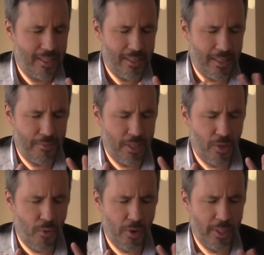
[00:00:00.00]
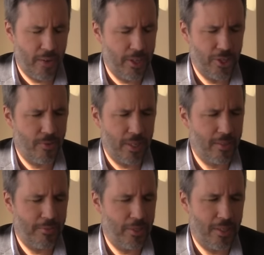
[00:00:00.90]
it's I'm in the wrong direction right
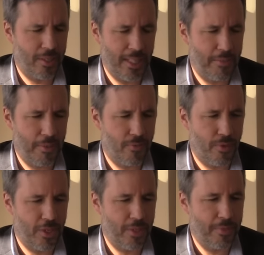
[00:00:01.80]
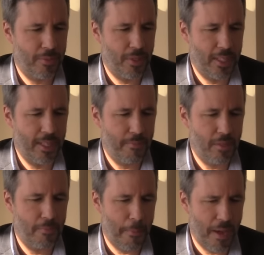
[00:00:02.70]
now I'm not talking about friendship I'm talking about